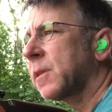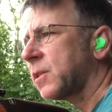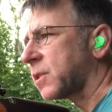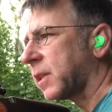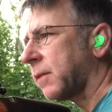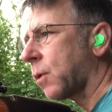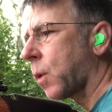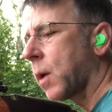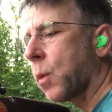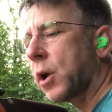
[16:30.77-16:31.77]
Just leave it
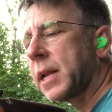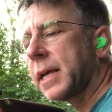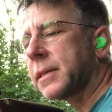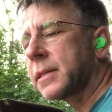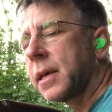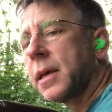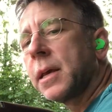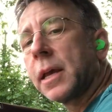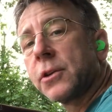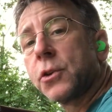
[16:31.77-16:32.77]
right where it is
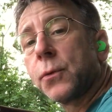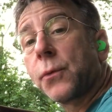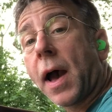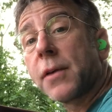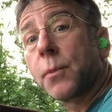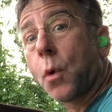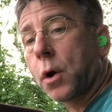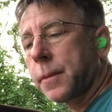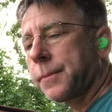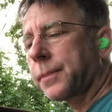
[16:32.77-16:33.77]
and shoot 5
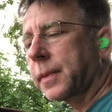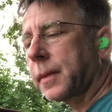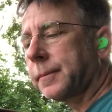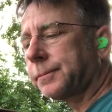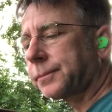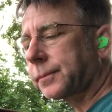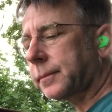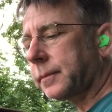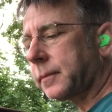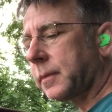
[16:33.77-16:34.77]
more
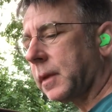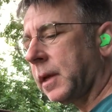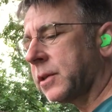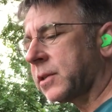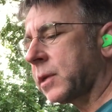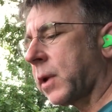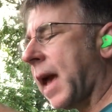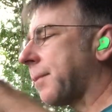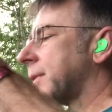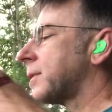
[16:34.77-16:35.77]
and just see what
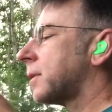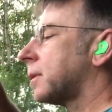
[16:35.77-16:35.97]
happens.